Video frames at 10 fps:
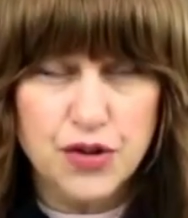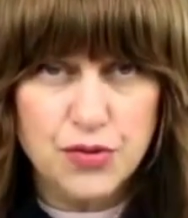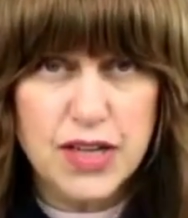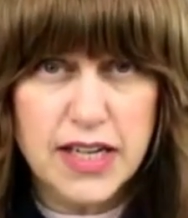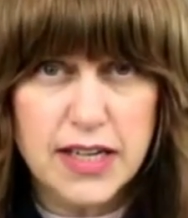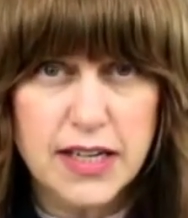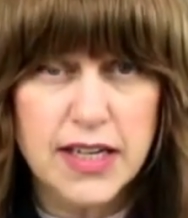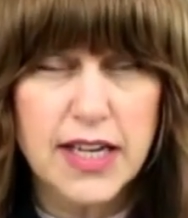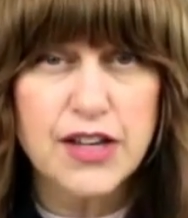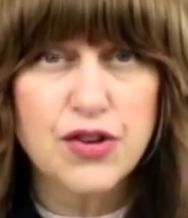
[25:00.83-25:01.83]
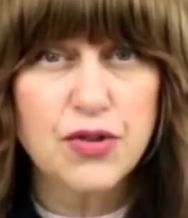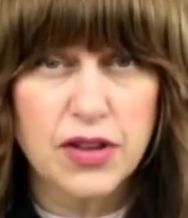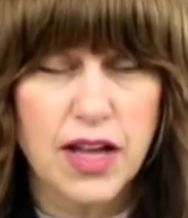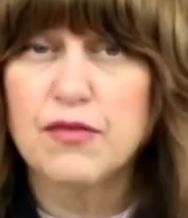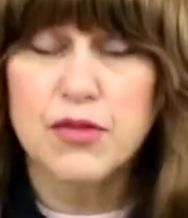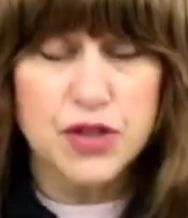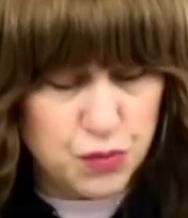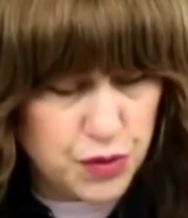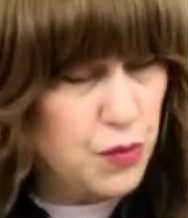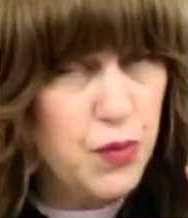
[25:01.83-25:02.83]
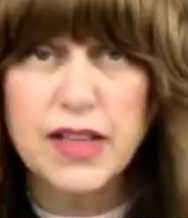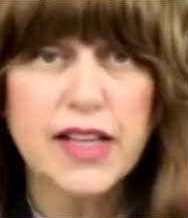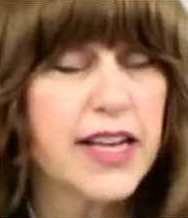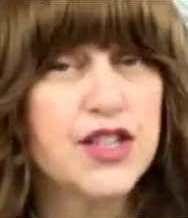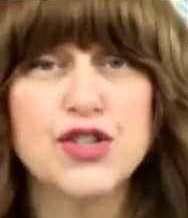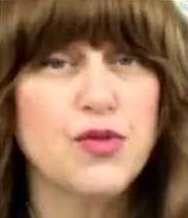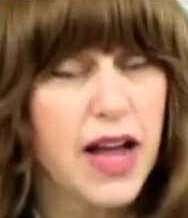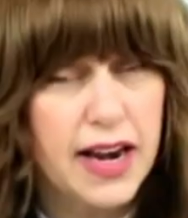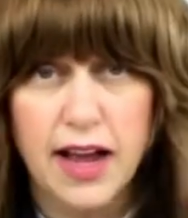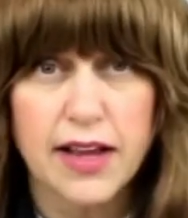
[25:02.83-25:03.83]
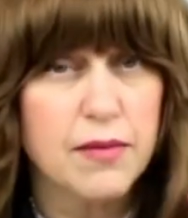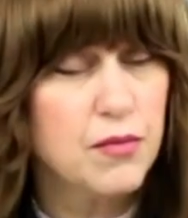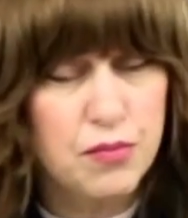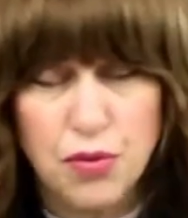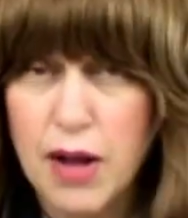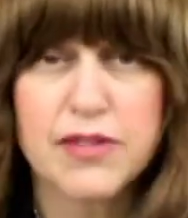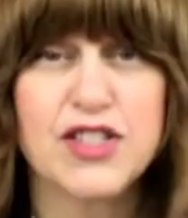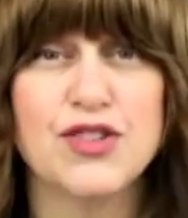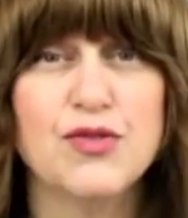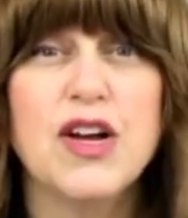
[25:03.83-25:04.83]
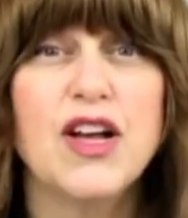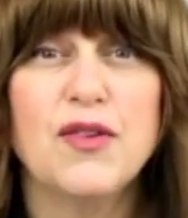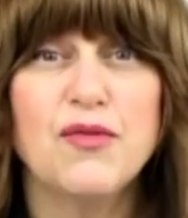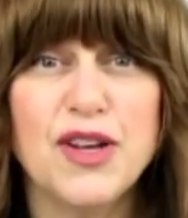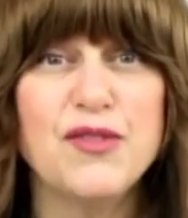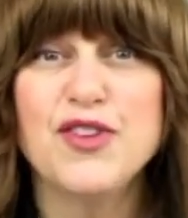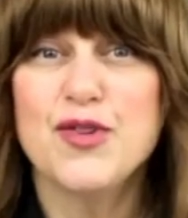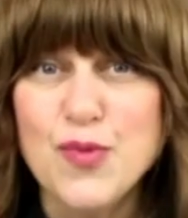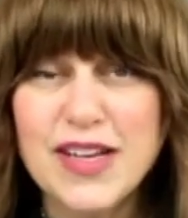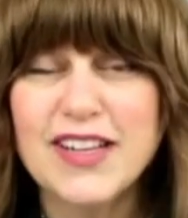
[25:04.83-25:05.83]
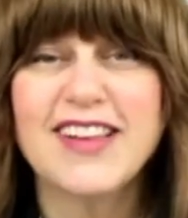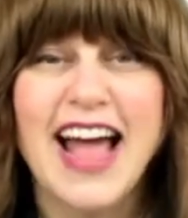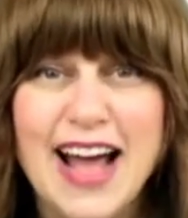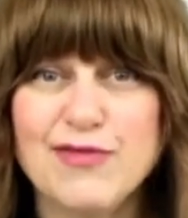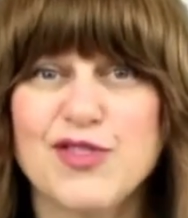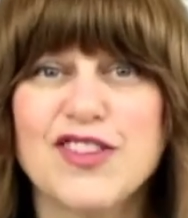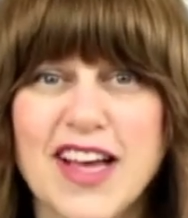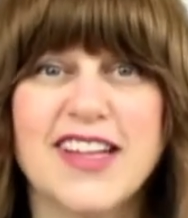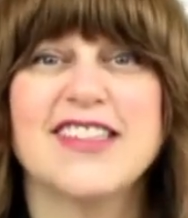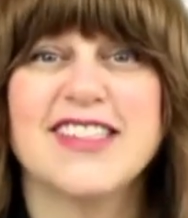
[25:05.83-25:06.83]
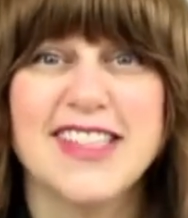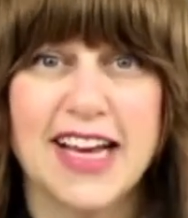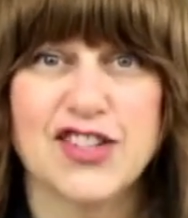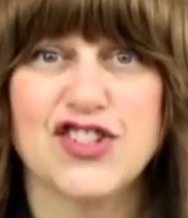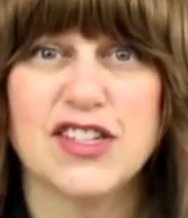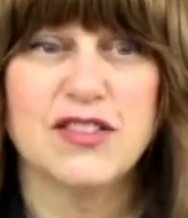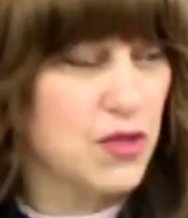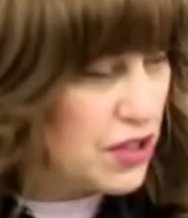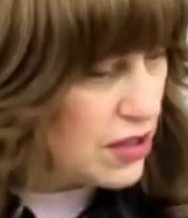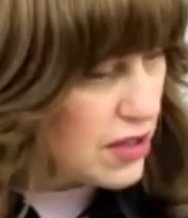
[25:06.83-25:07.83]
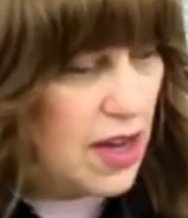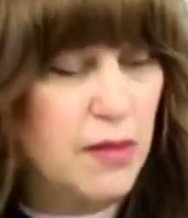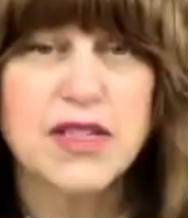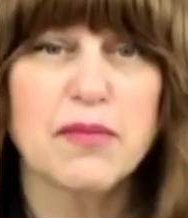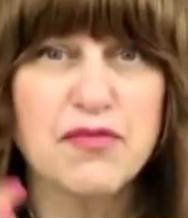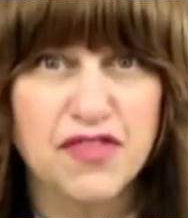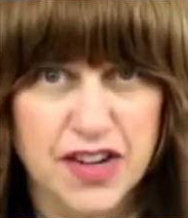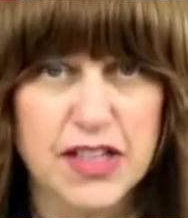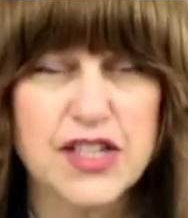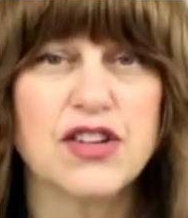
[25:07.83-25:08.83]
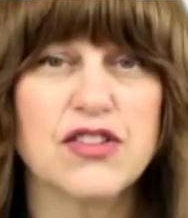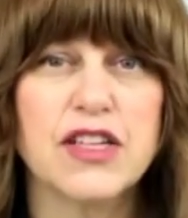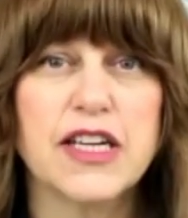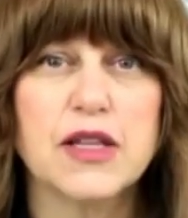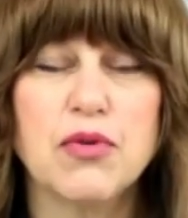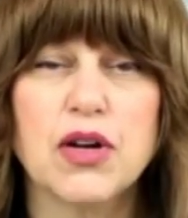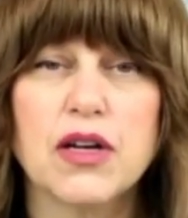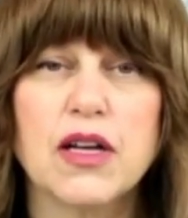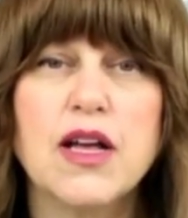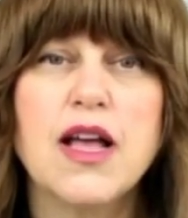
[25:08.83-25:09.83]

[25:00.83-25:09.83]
that you needed in your life which we will get to and i promise you we you will after that section which is comes up fairly early in the book